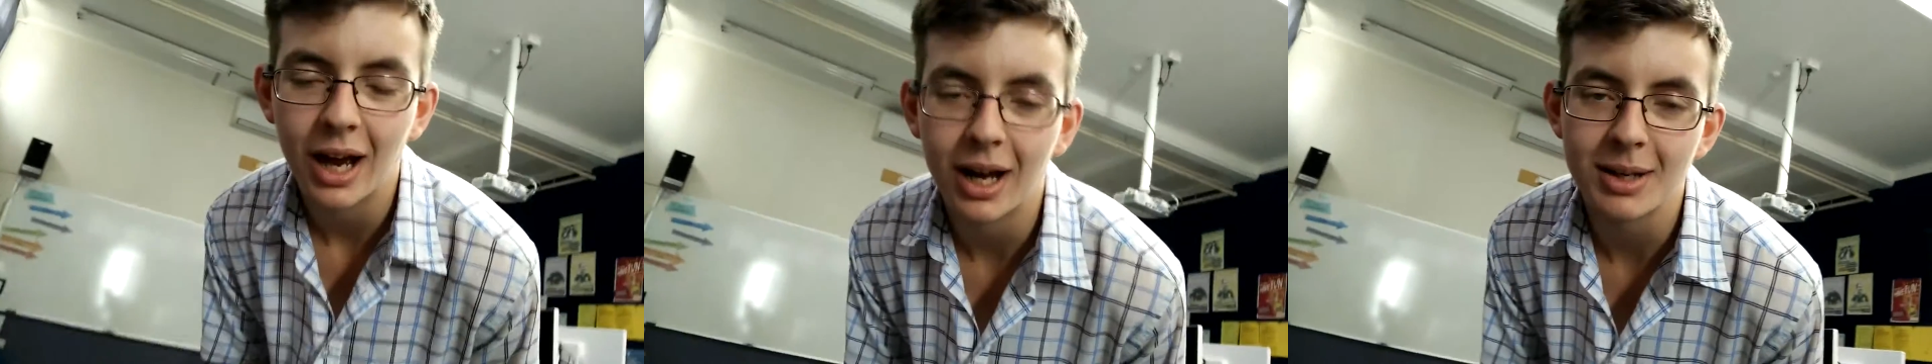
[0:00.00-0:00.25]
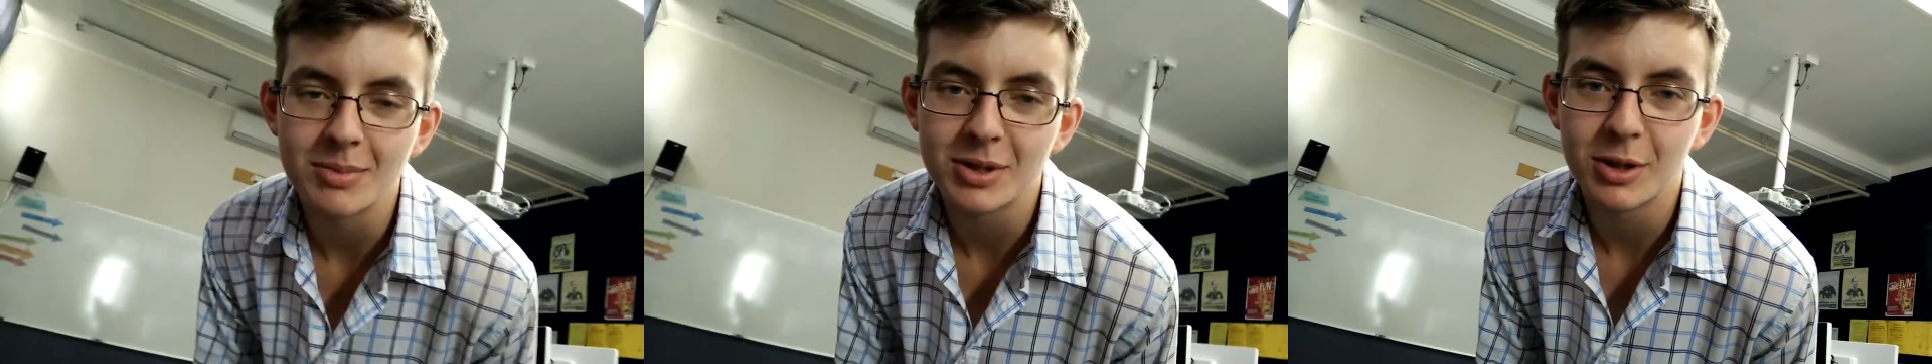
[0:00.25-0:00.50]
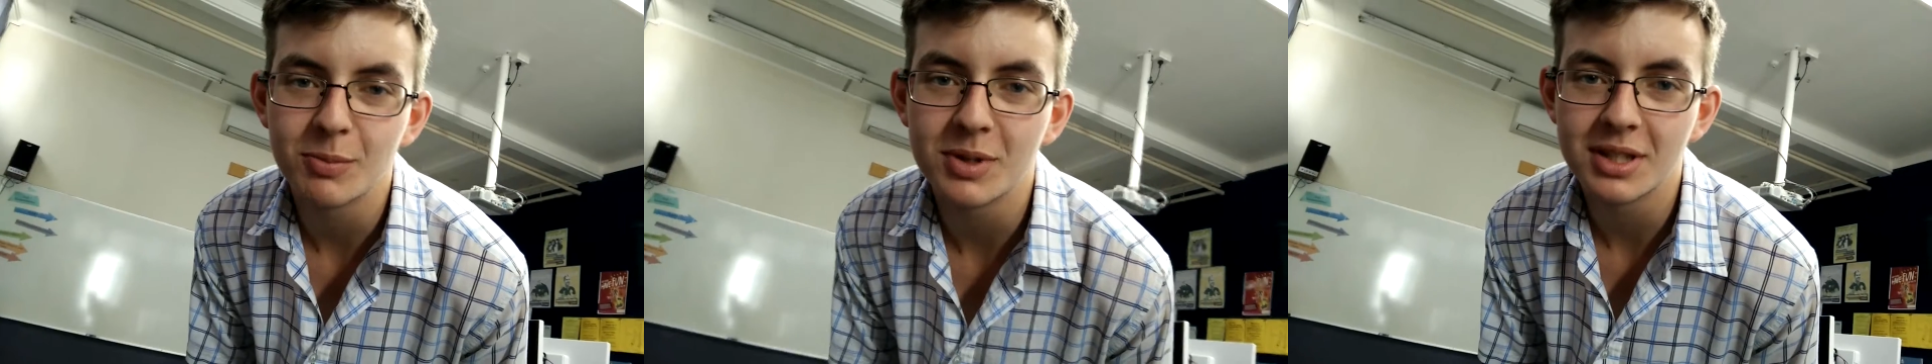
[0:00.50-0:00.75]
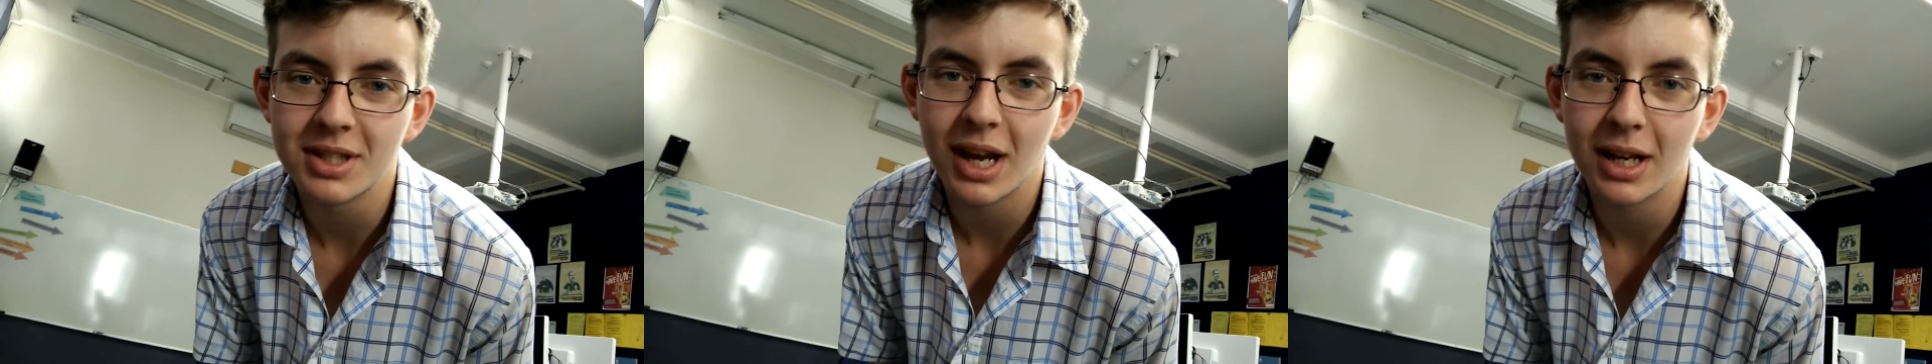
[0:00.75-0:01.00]
I am super
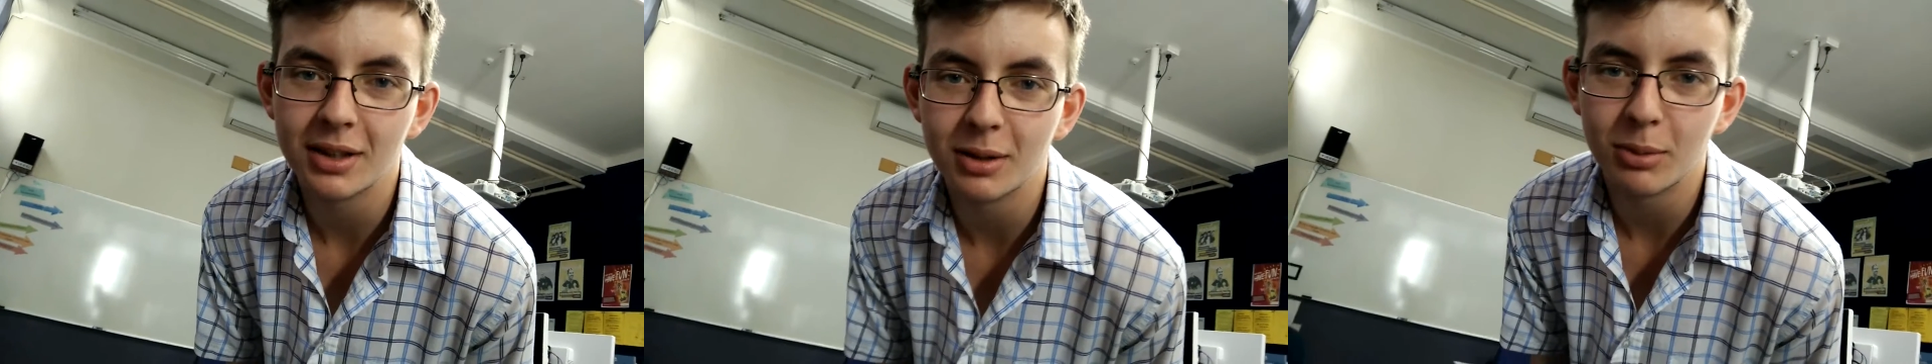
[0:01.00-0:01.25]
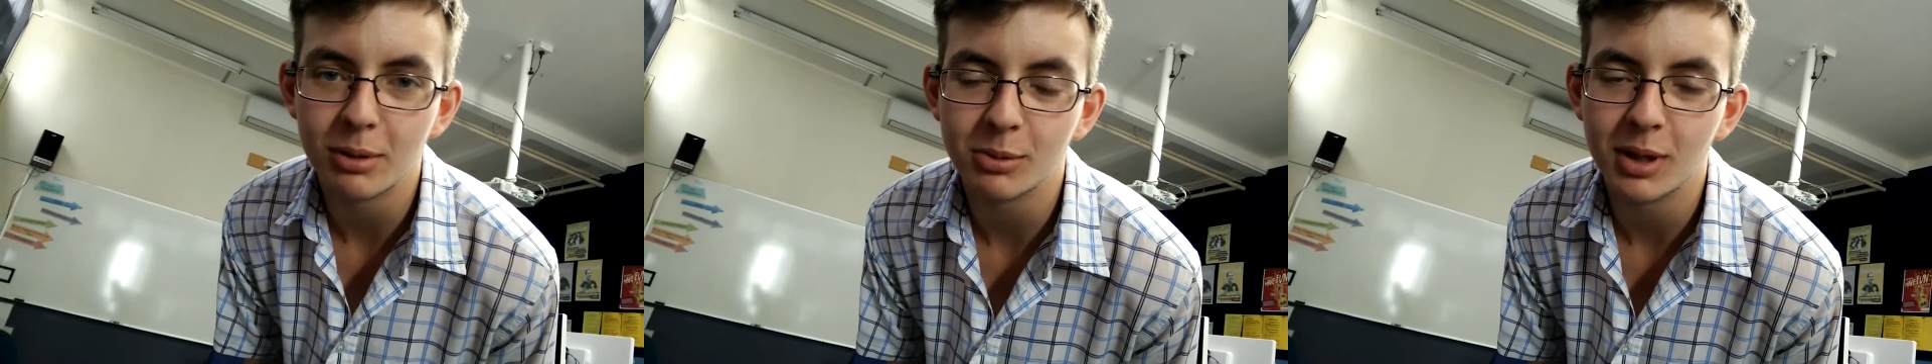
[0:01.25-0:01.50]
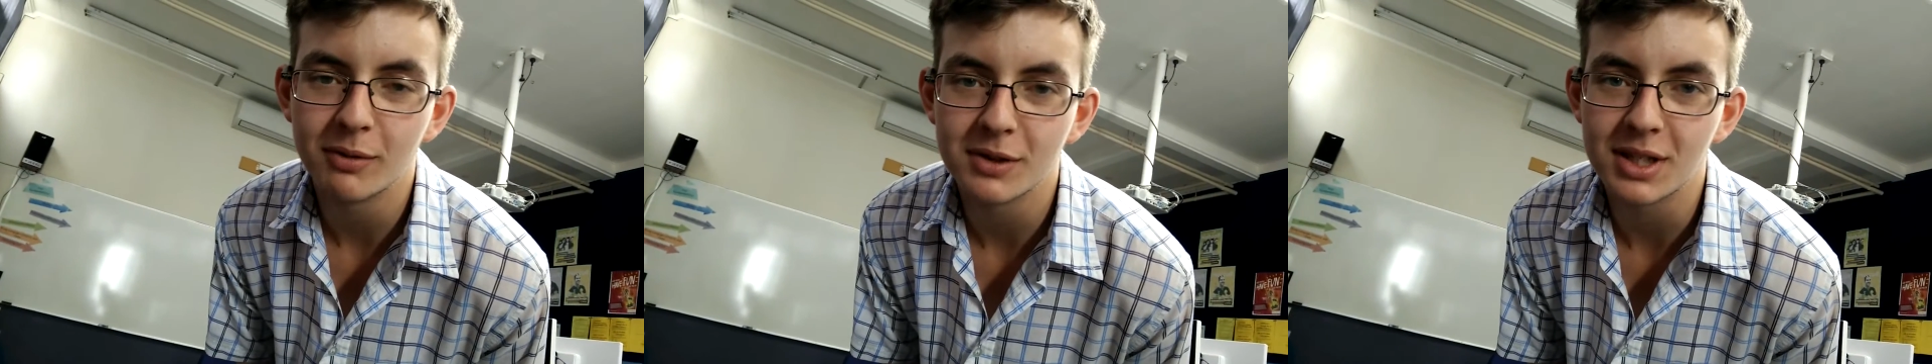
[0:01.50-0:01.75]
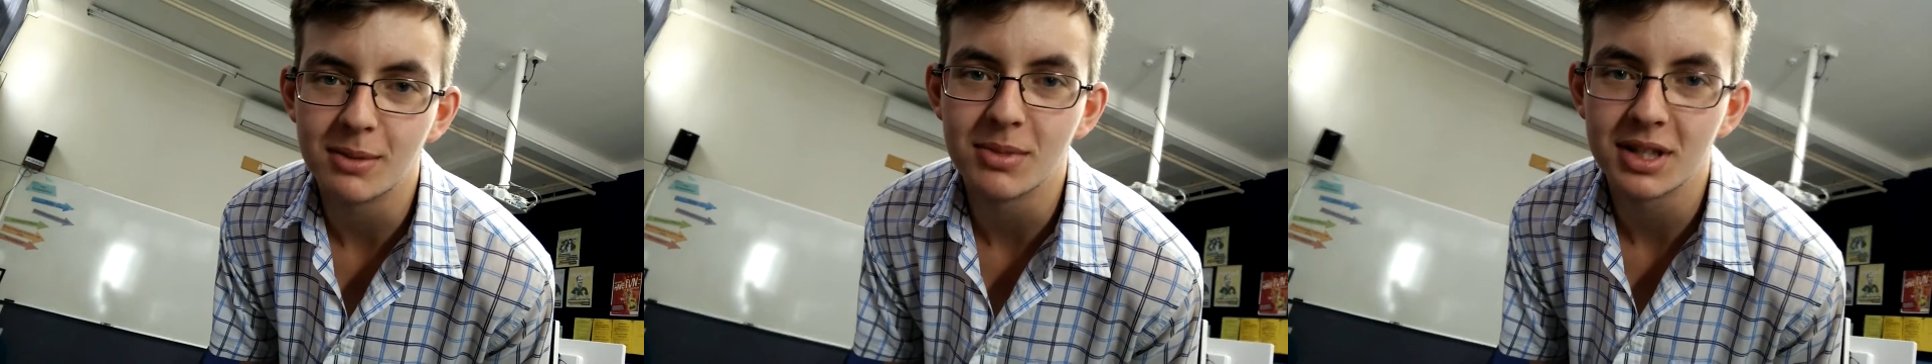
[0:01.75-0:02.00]
sad that we will never
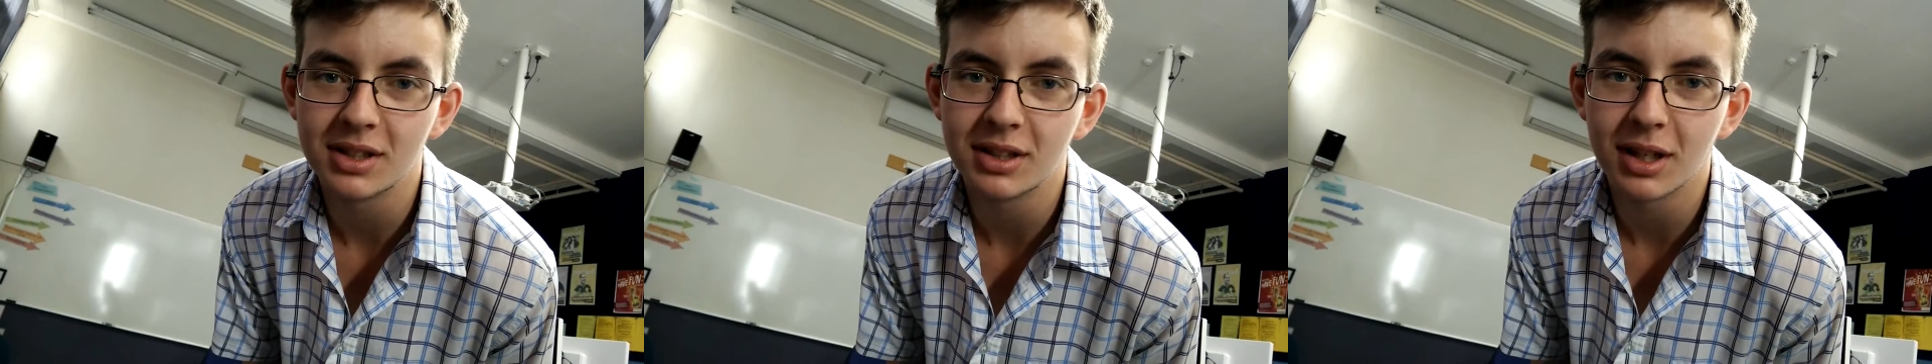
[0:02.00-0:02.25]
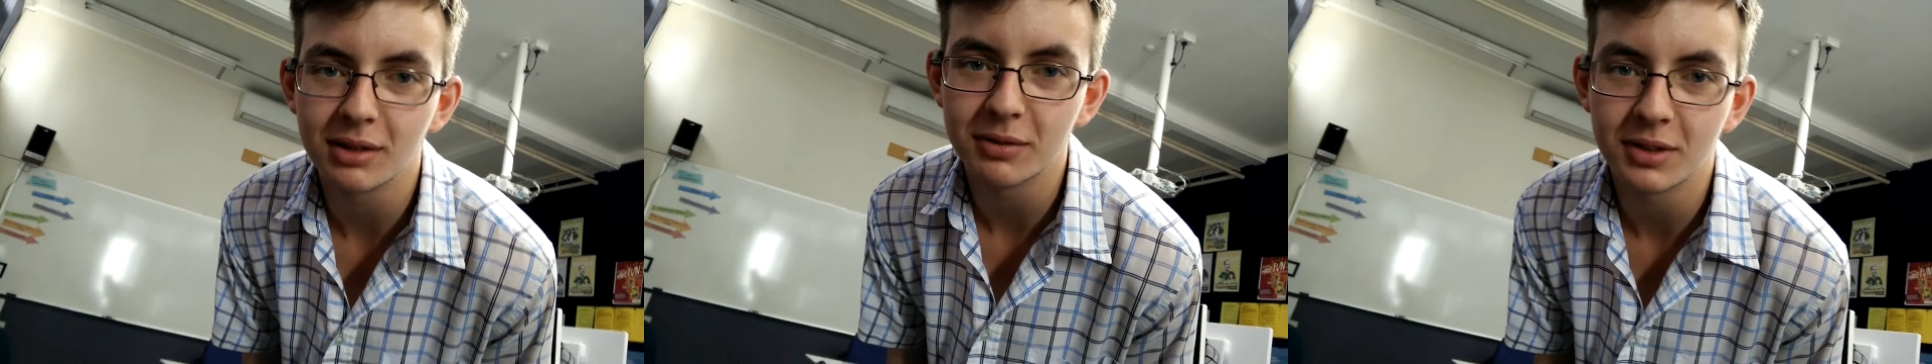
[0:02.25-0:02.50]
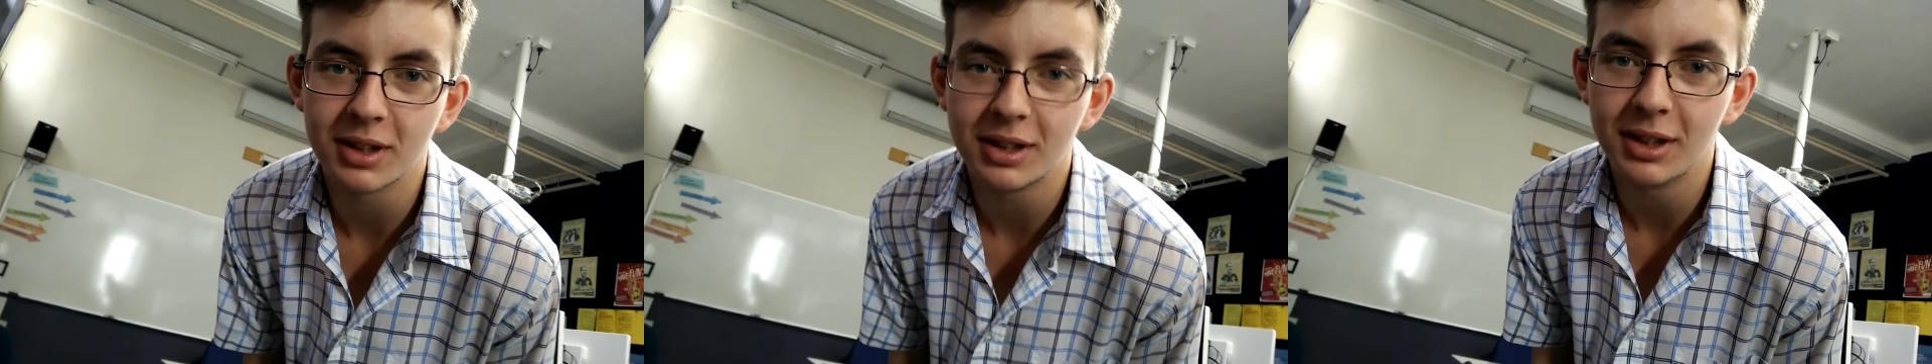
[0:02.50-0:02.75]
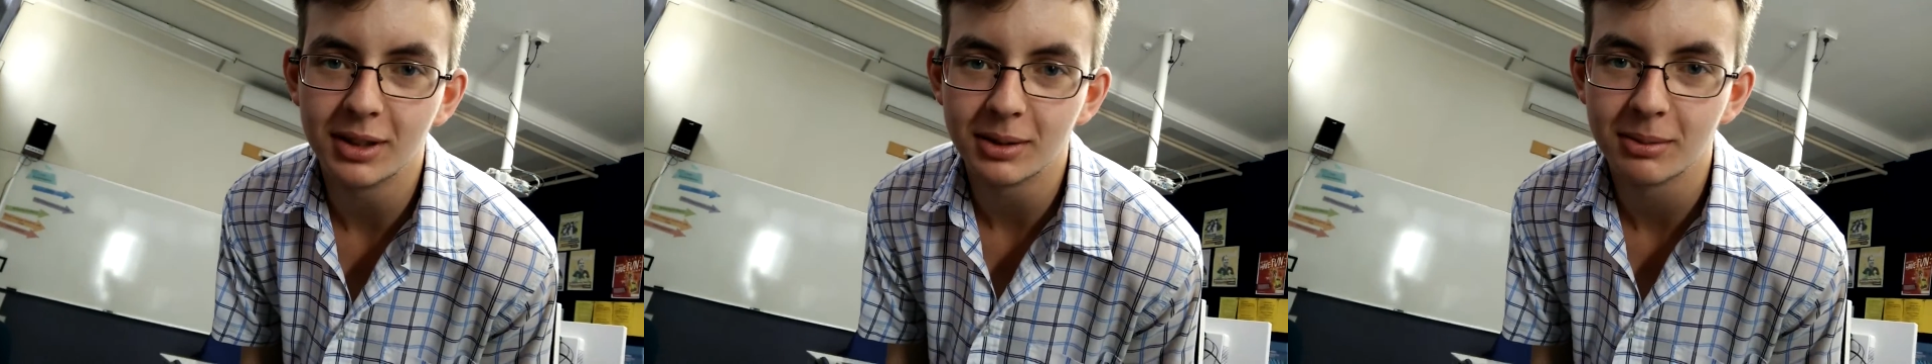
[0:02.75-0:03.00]
see Mr. Dumford
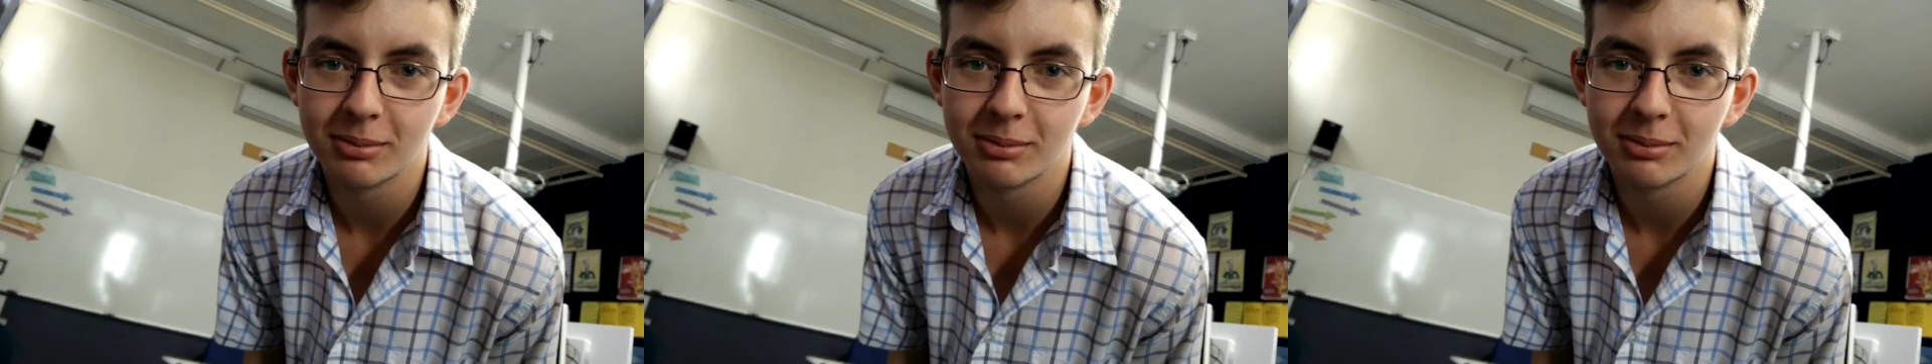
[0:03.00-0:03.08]
again.